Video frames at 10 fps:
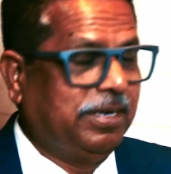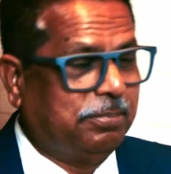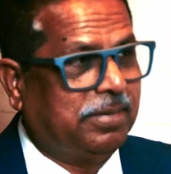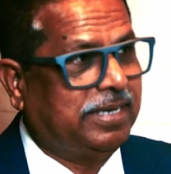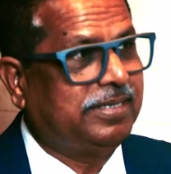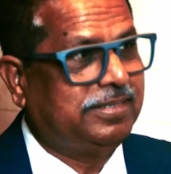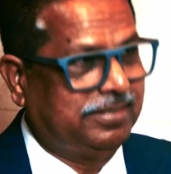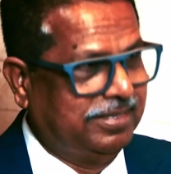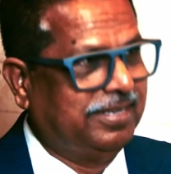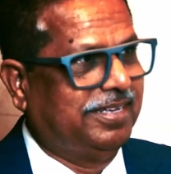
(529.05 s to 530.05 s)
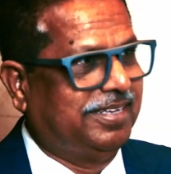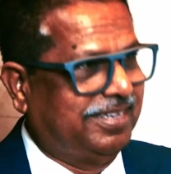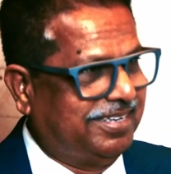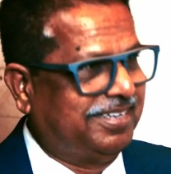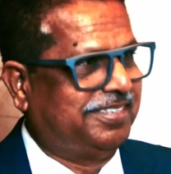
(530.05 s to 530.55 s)
In my
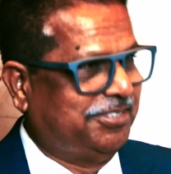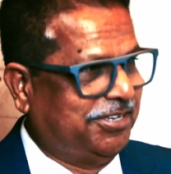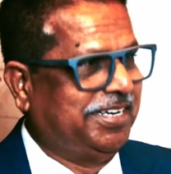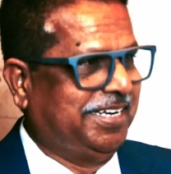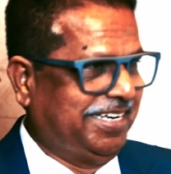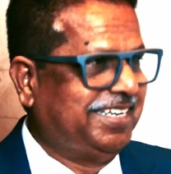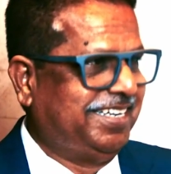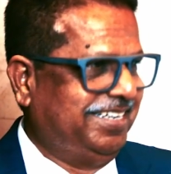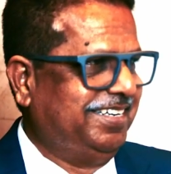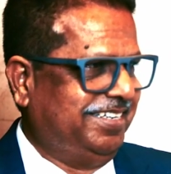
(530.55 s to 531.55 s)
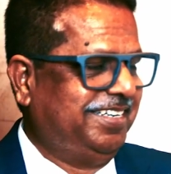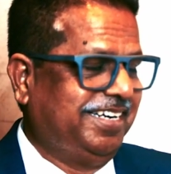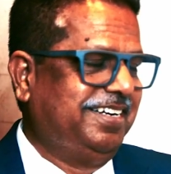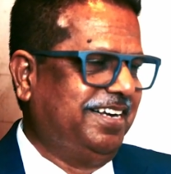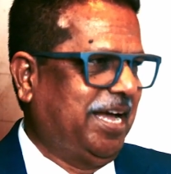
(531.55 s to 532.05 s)
journey, it
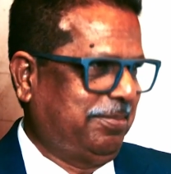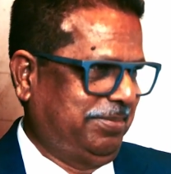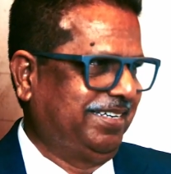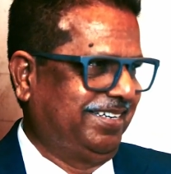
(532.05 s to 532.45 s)
did happen.